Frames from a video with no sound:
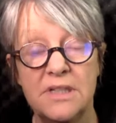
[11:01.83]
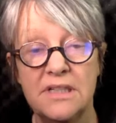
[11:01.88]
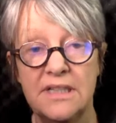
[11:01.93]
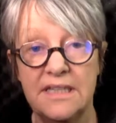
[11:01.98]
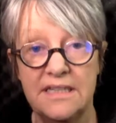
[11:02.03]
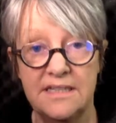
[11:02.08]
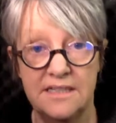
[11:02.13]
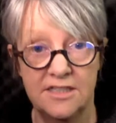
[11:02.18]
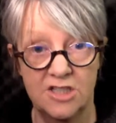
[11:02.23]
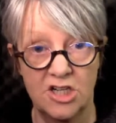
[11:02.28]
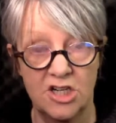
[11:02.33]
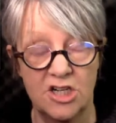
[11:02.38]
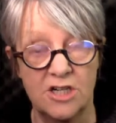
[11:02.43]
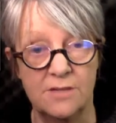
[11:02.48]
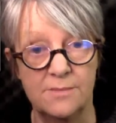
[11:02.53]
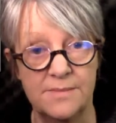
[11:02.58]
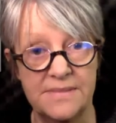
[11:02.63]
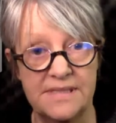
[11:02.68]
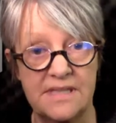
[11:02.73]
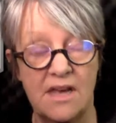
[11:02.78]
in
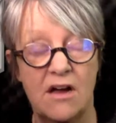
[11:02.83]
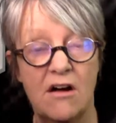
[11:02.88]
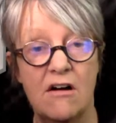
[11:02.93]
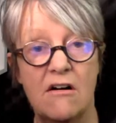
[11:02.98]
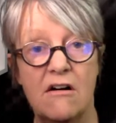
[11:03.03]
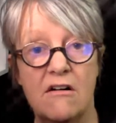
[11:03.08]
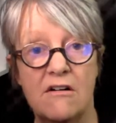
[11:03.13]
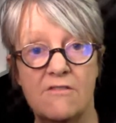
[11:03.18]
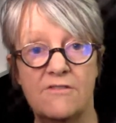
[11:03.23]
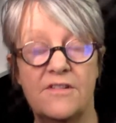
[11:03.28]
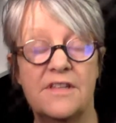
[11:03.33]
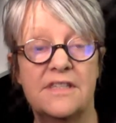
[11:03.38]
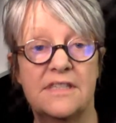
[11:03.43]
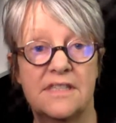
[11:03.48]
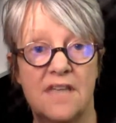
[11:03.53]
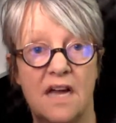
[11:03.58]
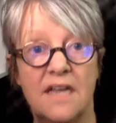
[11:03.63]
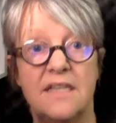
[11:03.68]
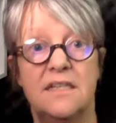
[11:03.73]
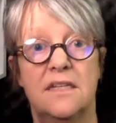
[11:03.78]
terms of
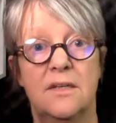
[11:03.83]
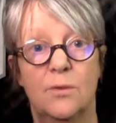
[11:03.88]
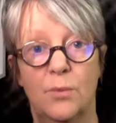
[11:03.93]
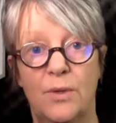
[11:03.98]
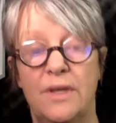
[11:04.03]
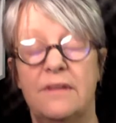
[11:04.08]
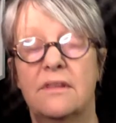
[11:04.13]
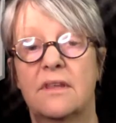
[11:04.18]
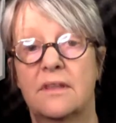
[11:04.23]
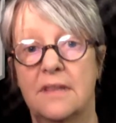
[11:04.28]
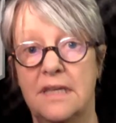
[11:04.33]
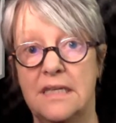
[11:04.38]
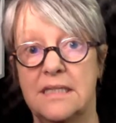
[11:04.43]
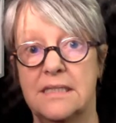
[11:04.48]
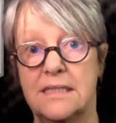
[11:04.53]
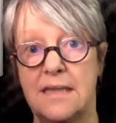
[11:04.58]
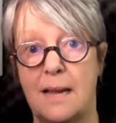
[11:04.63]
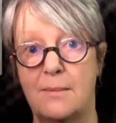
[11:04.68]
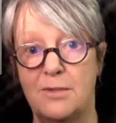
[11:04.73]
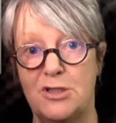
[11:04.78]
siding with the
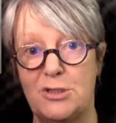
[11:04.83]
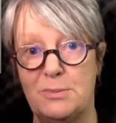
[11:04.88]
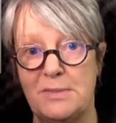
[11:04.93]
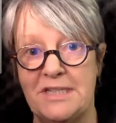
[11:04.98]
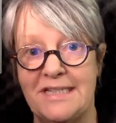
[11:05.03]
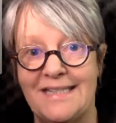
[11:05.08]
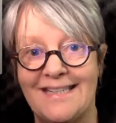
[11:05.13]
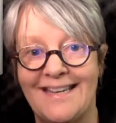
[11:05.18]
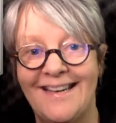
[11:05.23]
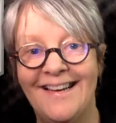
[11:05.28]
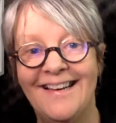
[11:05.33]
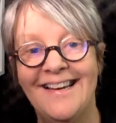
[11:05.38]
establishment.